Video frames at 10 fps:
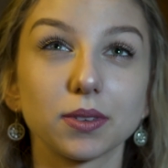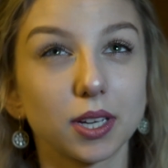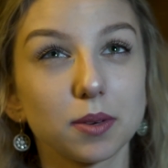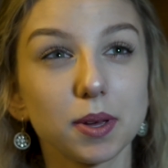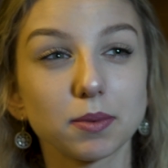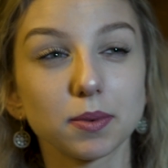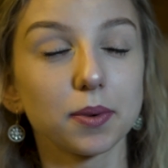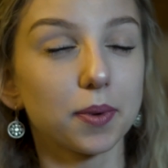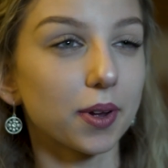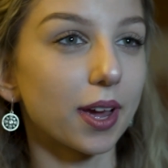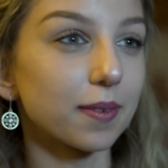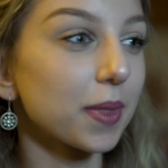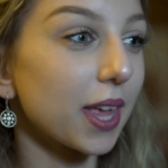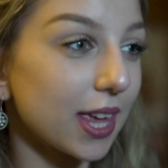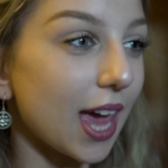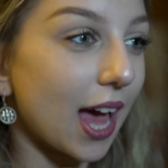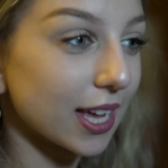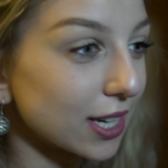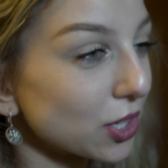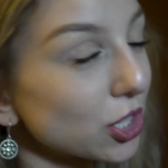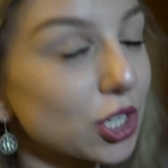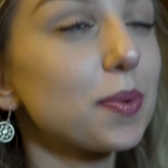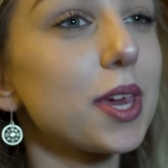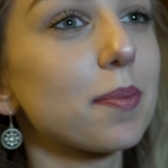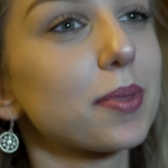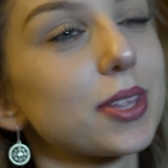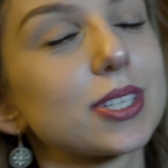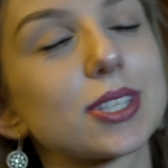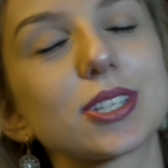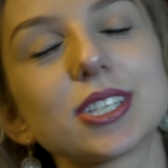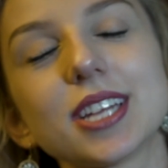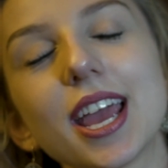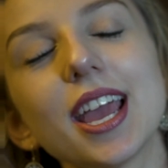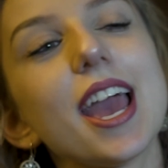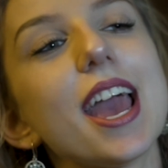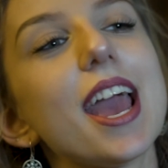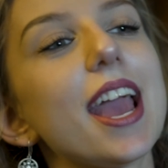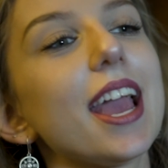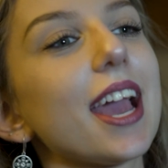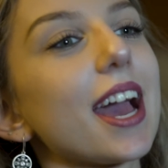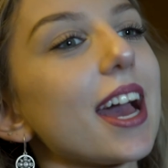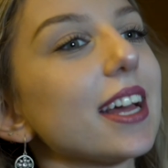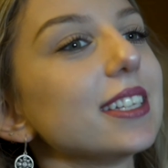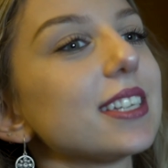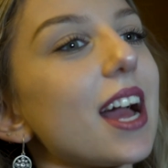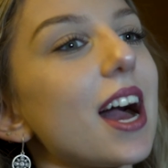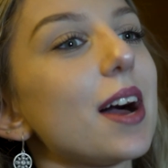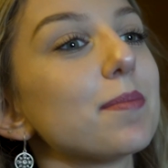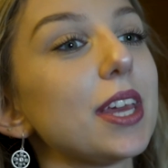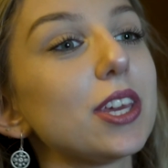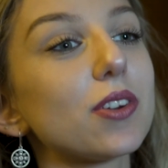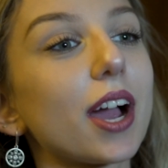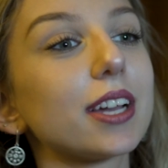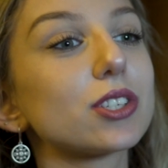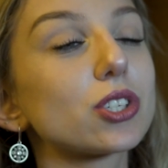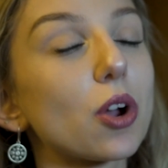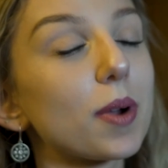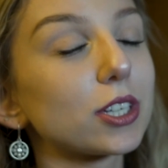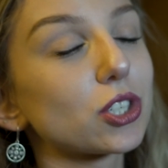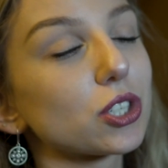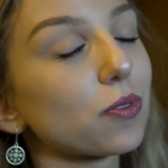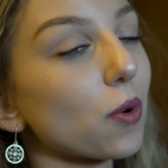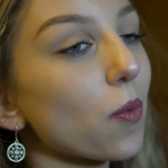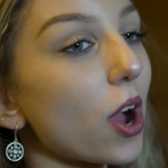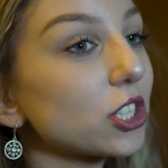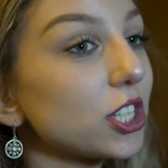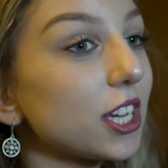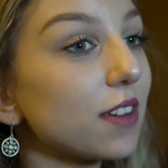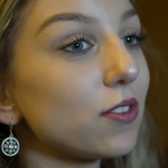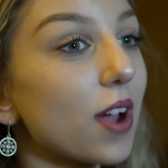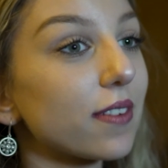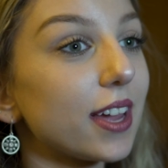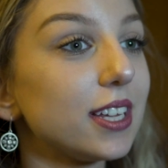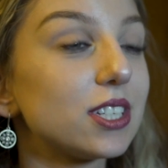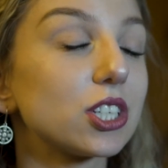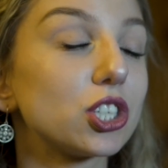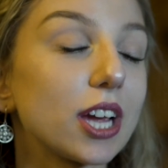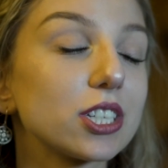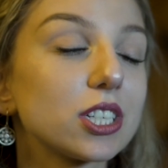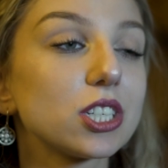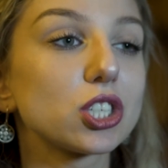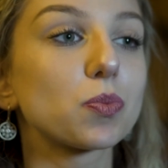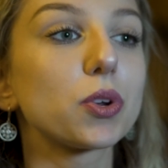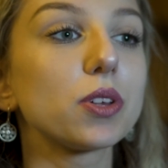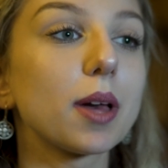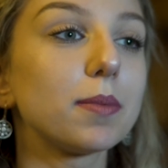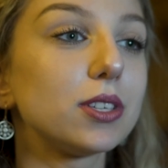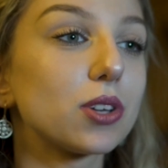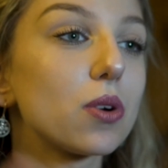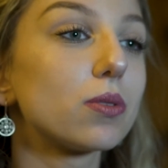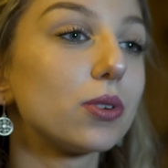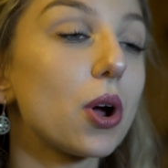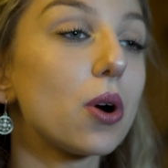Could it be up tomorrow? Okay. Well, yeah, it should be up this Thursday. And thank you guys so much for watching. If you have any suggestions, will you let me know